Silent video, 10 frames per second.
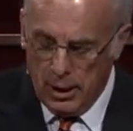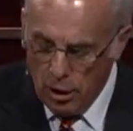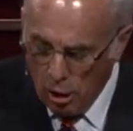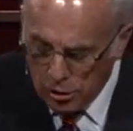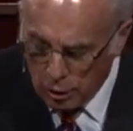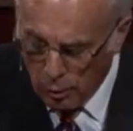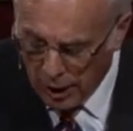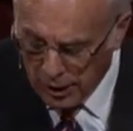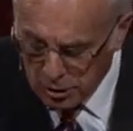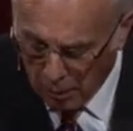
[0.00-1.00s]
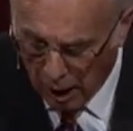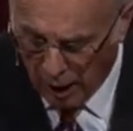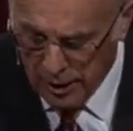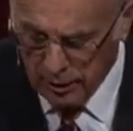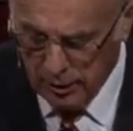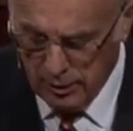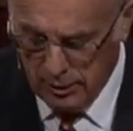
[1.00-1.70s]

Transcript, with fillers: He knows he read his mind,